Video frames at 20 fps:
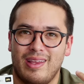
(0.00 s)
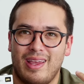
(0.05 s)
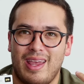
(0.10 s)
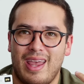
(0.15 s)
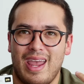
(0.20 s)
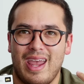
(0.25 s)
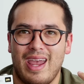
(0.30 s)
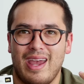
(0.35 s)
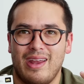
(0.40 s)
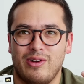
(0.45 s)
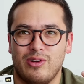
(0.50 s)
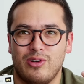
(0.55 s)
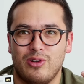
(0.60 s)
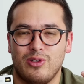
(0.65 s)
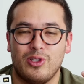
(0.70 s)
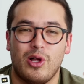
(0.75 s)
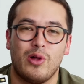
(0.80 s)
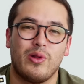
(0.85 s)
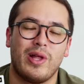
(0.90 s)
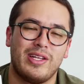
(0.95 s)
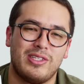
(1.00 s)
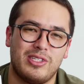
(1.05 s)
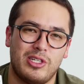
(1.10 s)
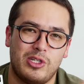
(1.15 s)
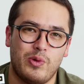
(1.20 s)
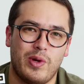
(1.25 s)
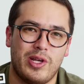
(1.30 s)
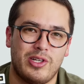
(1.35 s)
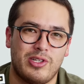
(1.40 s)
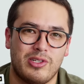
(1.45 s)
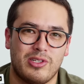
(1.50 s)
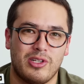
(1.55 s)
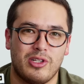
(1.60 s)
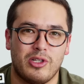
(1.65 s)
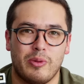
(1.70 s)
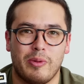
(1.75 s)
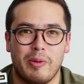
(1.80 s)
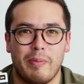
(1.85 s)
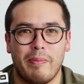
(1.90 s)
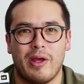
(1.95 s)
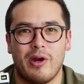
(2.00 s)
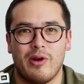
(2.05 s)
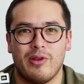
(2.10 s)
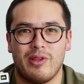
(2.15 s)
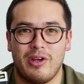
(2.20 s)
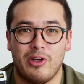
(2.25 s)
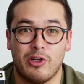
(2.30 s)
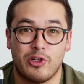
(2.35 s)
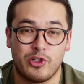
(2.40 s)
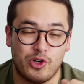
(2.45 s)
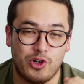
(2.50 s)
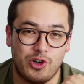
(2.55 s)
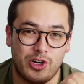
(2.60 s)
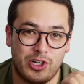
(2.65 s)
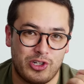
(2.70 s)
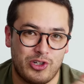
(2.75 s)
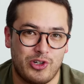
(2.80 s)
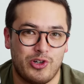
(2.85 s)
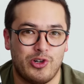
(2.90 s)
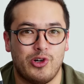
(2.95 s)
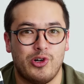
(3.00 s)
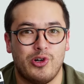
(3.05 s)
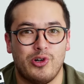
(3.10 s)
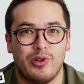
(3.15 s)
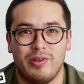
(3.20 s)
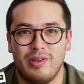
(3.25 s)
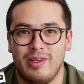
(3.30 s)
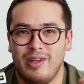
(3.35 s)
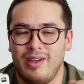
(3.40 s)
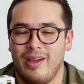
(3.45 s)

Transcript: handle low light situations a little bit better than your traditional